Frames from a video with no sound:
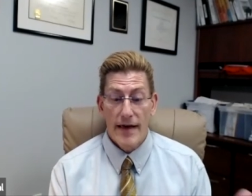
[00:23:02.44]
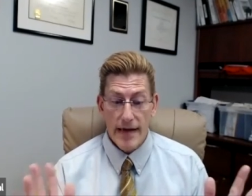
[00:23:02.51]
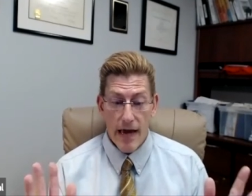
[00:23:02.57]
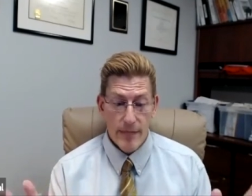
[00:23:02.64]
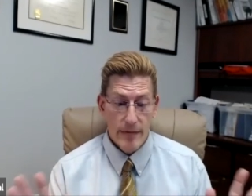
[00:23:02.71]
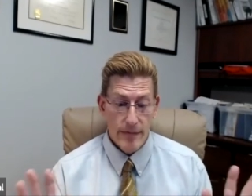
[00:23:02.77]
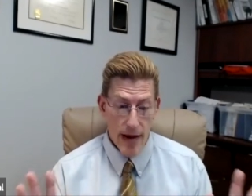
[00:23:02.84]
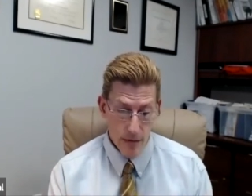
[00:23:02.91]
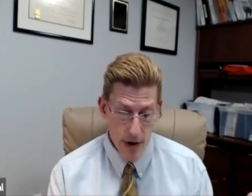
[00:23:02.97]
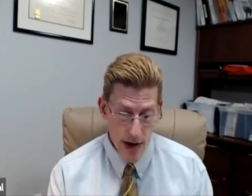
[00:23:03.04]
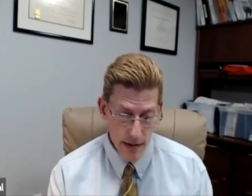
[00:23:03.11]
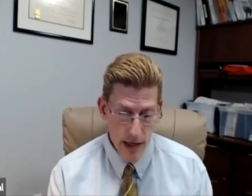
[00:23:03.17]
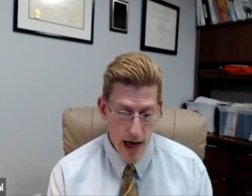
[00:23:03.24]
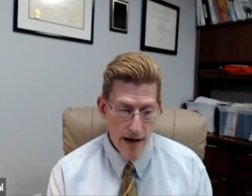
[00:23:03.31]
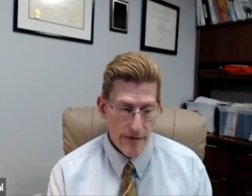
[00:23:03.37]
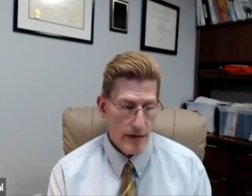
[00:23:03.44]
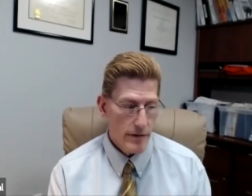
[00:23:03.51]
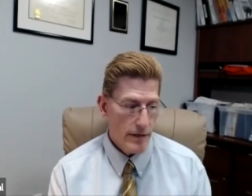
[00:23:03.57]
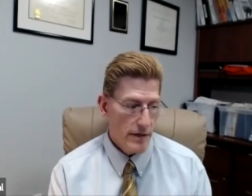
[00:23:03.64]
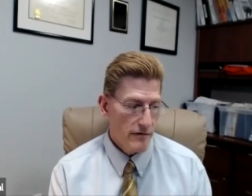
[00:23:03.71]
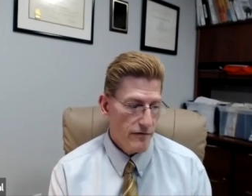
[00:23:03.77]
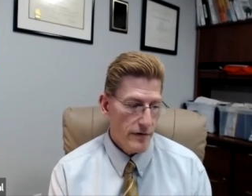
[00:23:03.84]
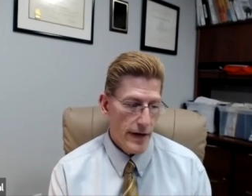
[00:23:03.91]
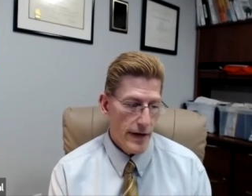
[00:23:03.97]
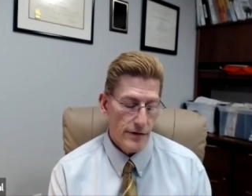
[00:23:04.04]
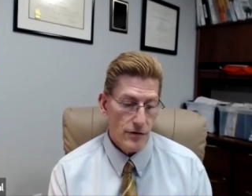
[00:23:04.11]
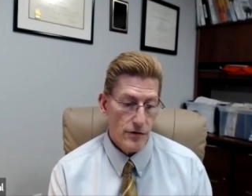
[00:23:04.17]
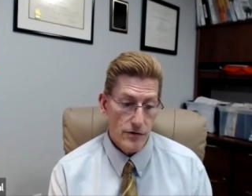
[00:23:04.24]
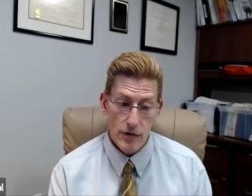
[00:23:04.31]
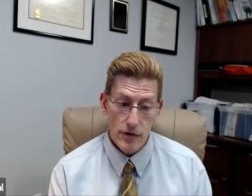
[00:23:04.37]
I'm in my right livelihood in
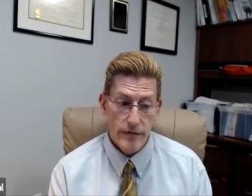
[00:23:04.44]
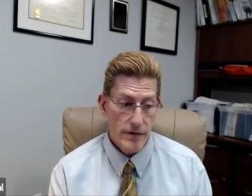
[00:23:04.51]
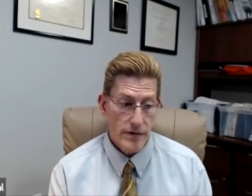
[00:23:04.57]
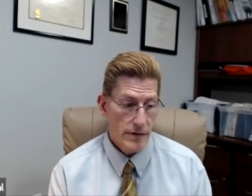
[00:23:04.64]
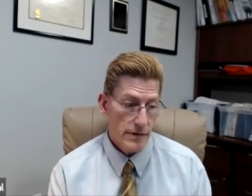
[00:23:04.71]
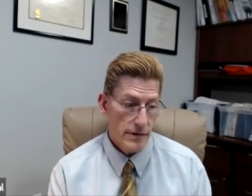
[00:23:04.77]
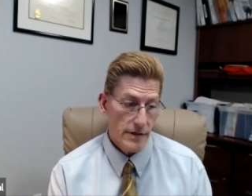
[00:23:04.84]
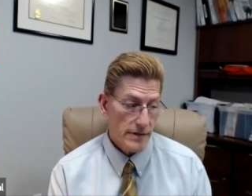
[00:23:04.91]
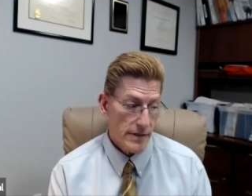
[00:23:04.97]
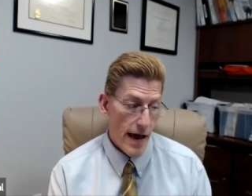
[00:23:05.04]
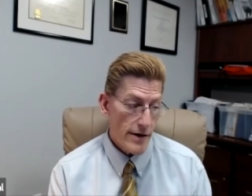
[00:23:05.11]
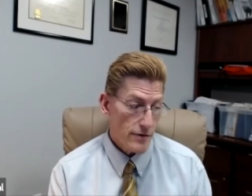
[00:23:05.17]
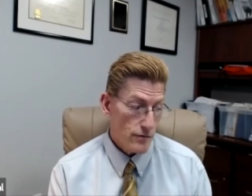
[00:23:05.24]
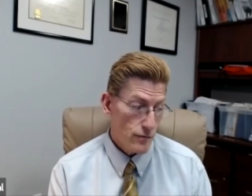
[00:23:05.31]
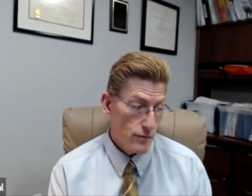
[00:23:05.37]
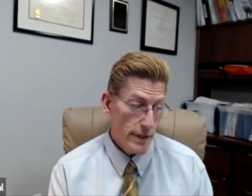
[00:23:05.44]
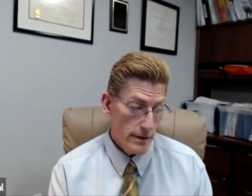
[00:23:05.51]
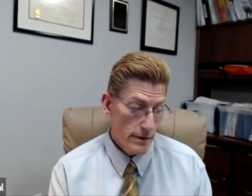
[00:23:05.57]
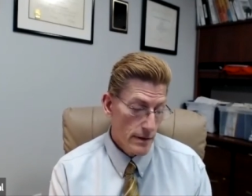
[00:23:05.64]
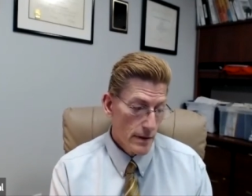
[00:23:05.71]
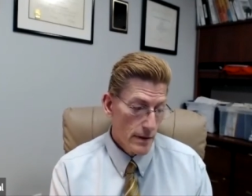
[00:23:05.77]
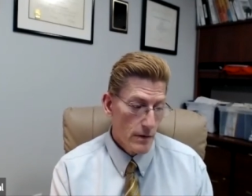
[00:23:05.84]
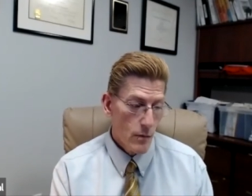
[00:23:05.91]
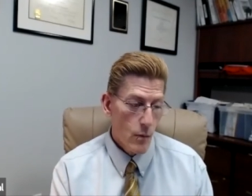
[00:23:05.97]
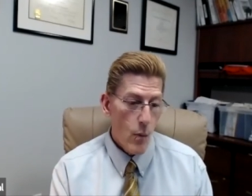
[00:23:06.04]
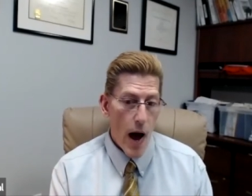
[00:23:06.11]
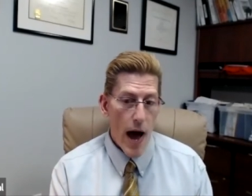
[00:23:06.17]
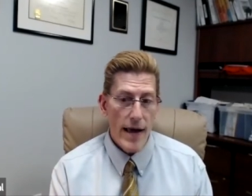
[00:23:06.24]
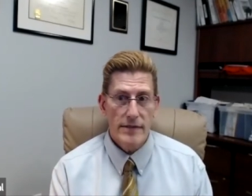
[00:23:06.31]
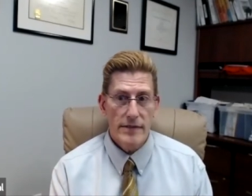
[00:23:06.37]
financial services, because gosh, we
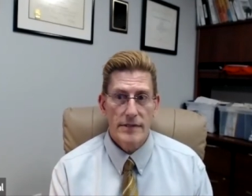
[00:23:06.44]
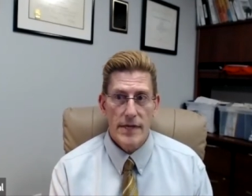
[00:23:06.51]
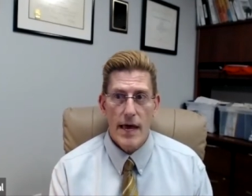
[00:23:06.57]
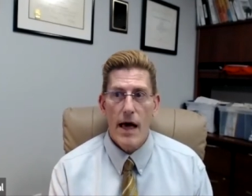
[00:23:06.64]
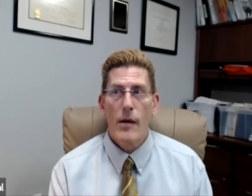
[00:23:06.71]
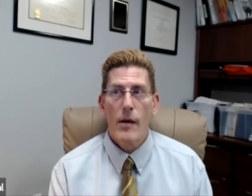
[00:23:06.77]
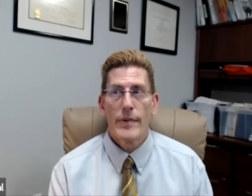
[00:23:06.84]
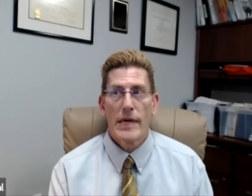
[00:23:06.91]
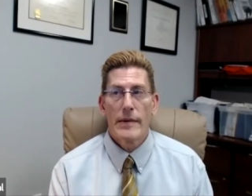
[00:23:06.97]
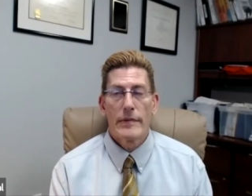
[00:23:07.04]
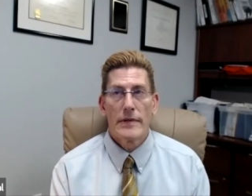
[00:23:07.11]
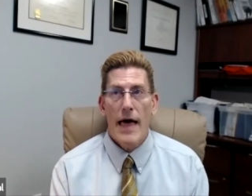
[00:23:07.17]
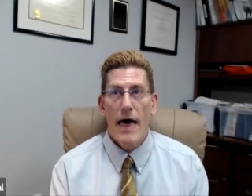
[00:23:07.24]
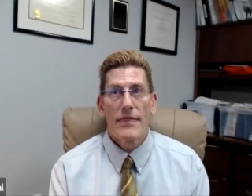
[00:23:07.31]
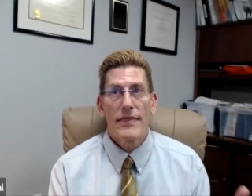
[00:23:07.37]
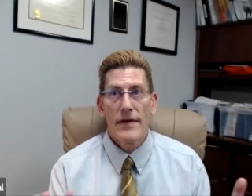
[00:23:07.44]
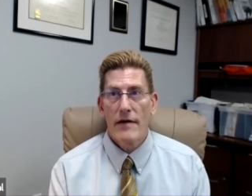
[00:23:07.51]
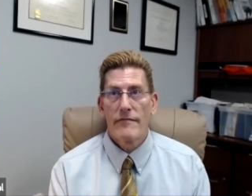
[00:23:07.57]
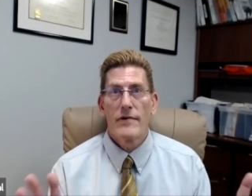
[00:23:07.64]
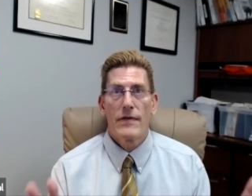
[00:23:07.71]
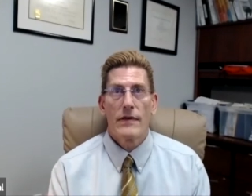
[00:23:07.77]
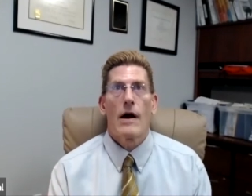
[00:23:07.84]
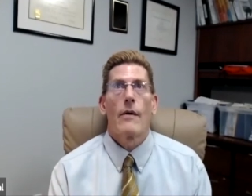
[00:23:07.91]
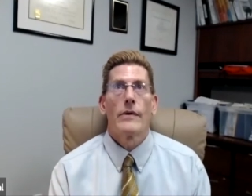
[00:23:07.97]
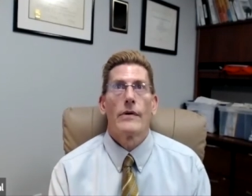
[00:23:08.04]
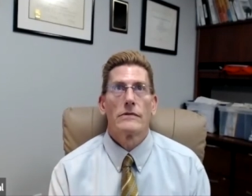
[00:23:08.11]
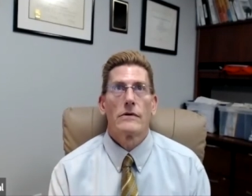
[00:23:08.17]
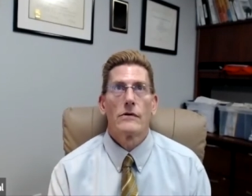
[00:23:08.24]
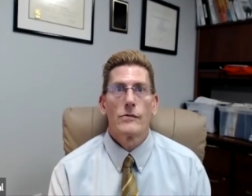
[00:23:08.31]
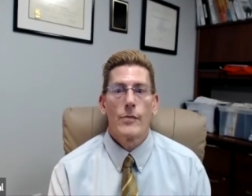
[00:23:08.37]
want to help people. Not that everything always
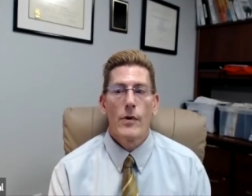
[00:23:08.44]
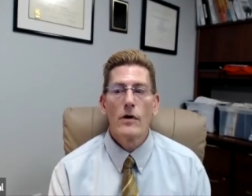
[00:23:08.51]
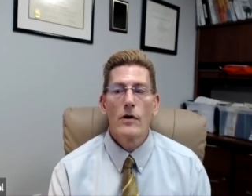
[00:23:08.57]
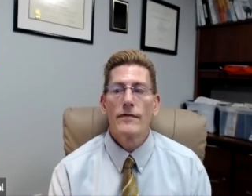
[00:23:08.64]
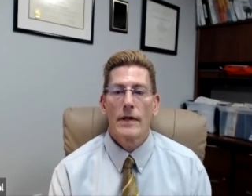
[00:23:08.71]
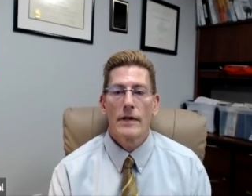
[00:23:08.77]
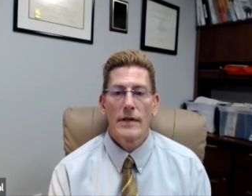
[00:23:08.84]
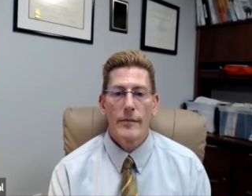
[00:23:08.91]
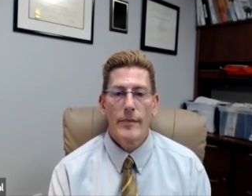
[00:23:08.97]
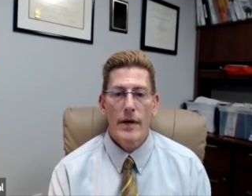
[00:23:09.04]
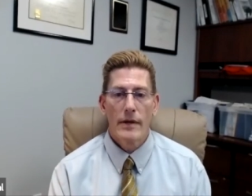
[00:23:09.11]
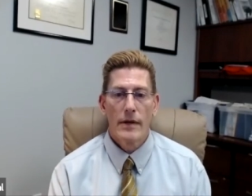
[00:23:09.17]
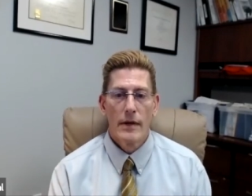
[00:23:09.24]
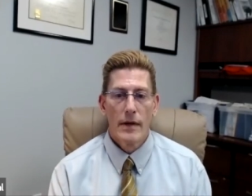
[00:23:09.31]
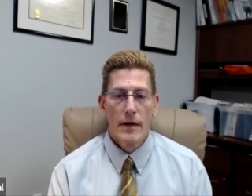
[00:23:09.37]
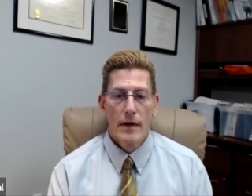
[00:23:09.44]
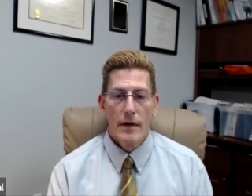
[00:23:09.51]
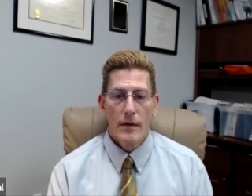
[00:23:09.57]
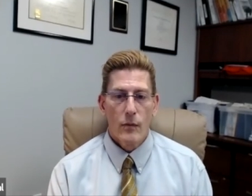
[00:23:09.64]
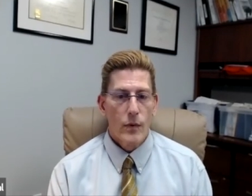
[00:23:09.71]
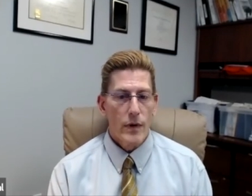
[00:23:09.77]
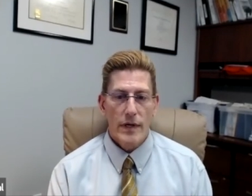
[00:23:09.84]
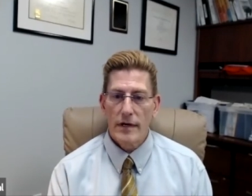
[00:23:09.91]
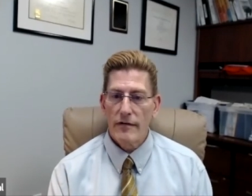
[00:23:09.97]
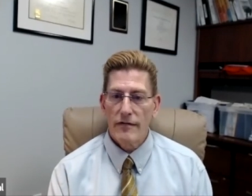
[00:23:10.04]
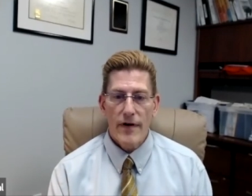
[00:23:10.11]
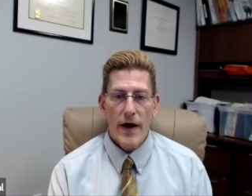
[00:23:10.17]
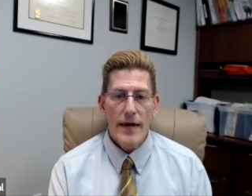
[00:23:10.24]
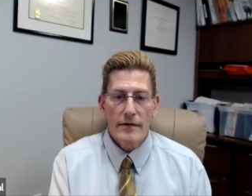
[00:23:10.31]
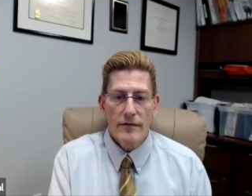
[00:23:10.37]
goes perfectly, but we're going to
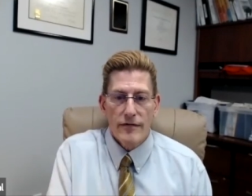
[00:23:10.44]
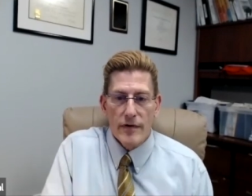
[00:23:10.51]
fight for